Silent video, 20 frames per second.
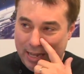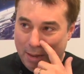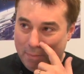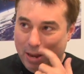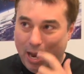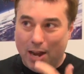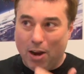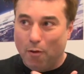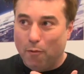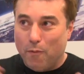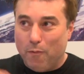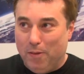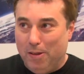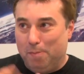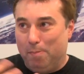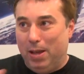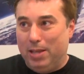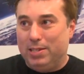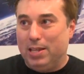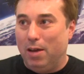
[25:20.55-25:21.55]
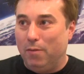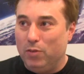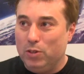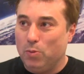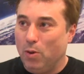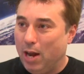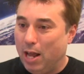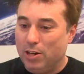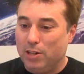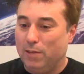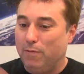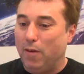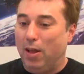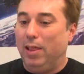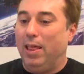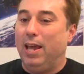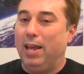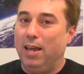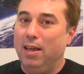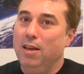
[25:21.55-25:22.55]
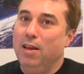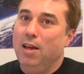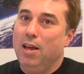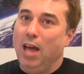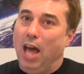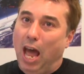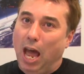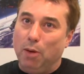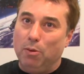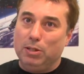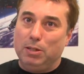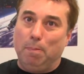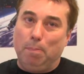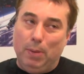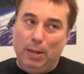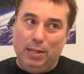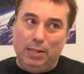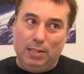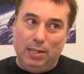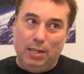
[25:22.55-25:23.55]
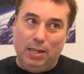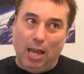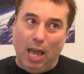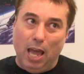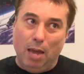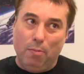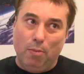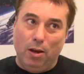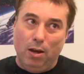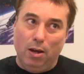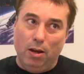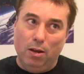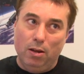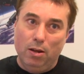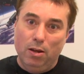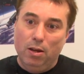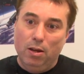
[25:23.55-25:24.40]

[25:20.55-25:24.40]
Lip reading: I mean, I don't feel myself as one. I just felt like I was a PC gamer,